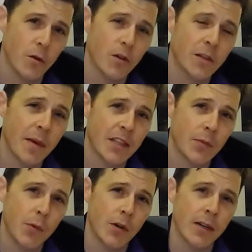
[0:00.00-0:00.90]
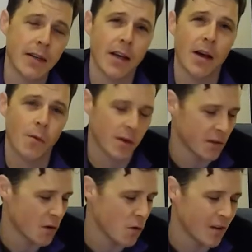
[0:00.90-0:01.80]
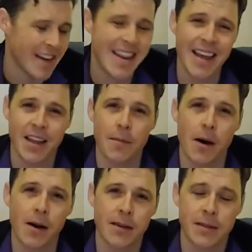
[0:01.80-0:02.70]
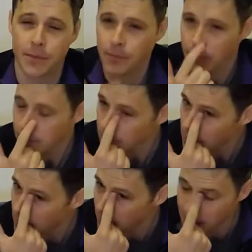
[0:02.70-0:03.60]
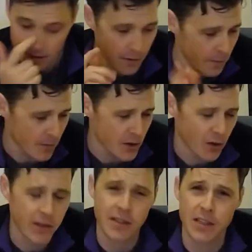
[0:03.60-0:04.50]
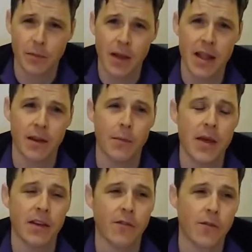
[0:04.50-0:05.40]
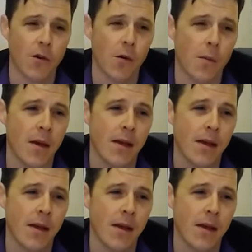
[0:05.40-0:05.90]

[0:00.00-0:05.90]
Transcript: Lutzmannsburg and one called Neckenmarkt. I think the majority of this blend being from